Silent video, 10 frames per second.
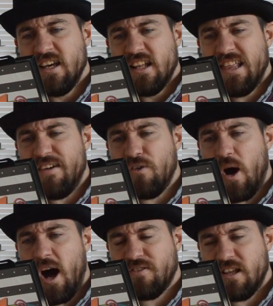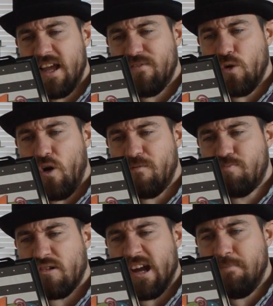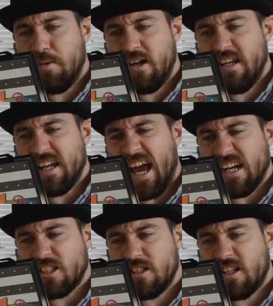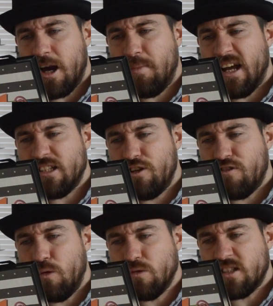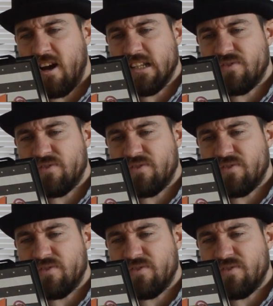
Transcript: level after level of brain-burning action coming at you from all sides,